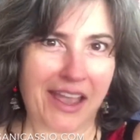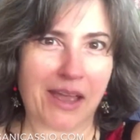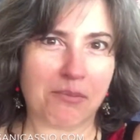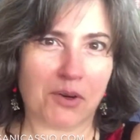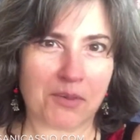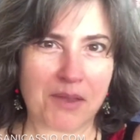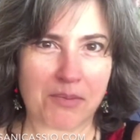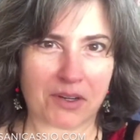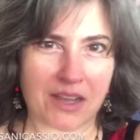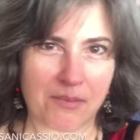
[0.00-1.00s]
And both
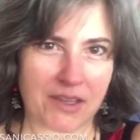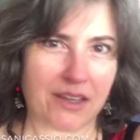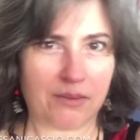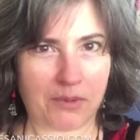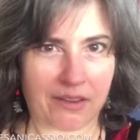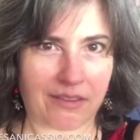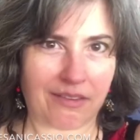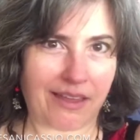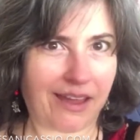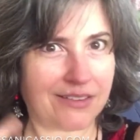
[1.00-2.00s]
people are coming in with
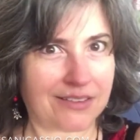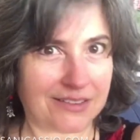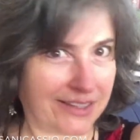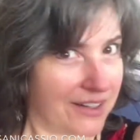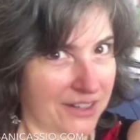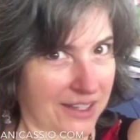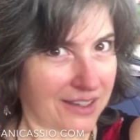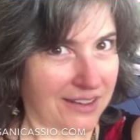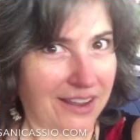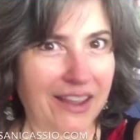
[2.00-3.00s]
that
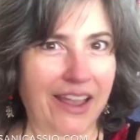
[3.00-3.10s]
clarity.